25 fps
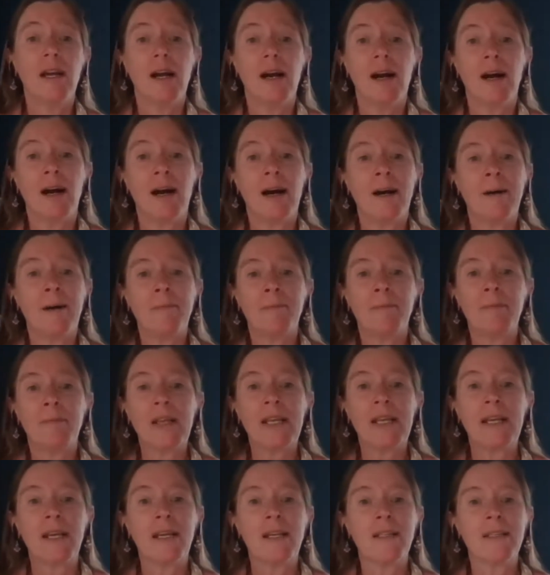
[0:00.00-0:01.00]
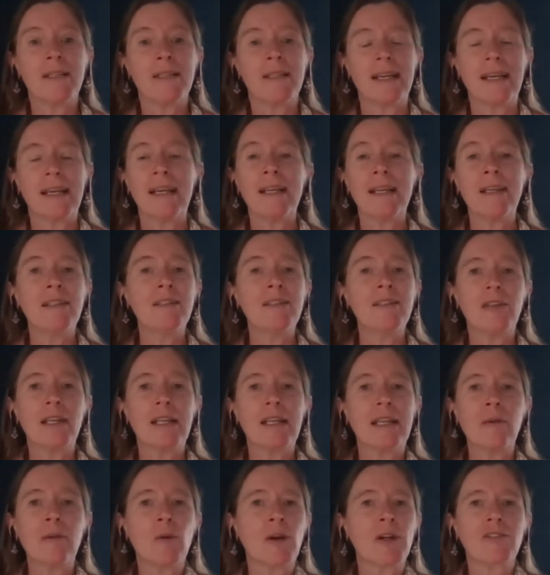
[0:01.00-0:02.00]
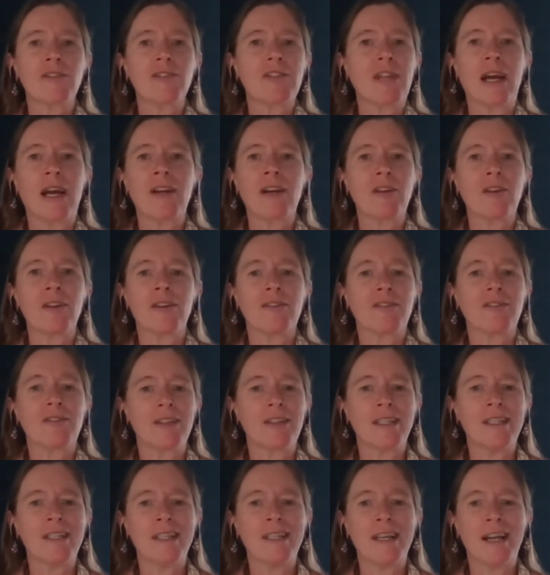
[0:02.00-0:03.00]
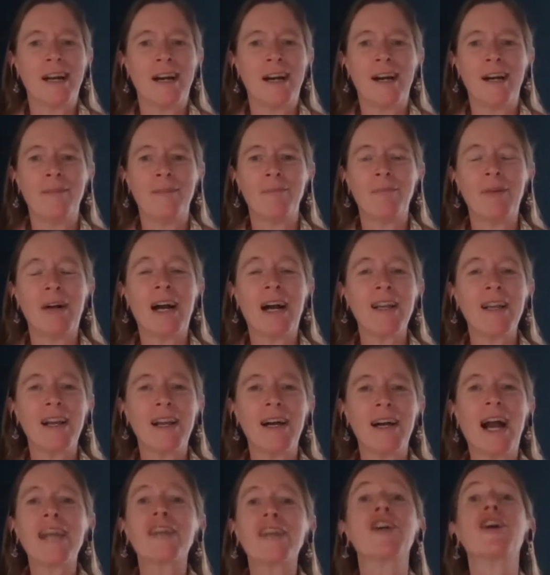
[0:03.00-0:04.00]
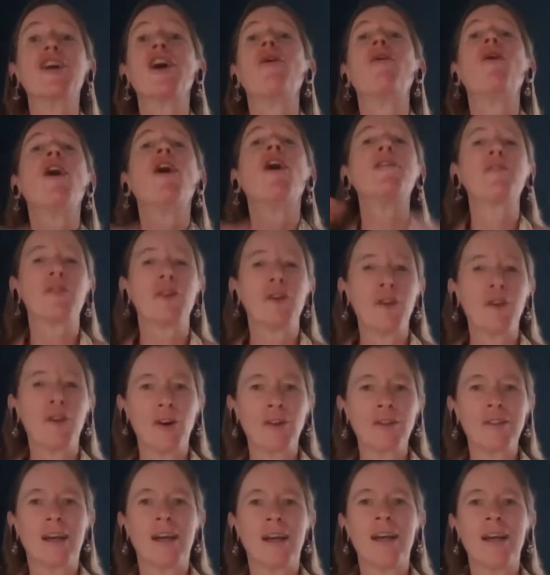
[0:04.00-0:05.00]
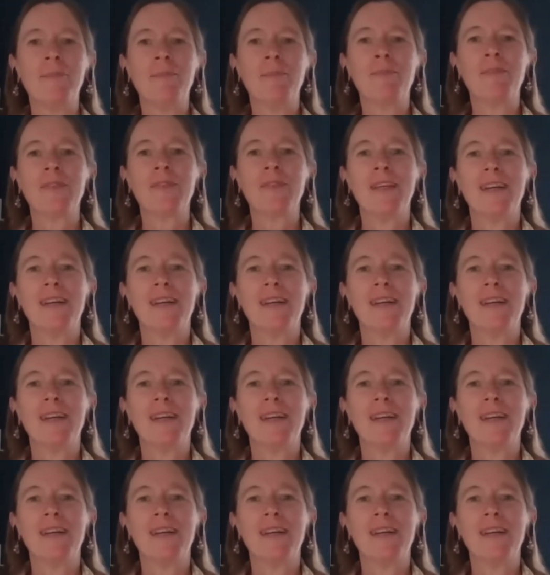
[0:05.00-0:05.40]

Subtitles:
And he works tirelessly. I could go on for a long time,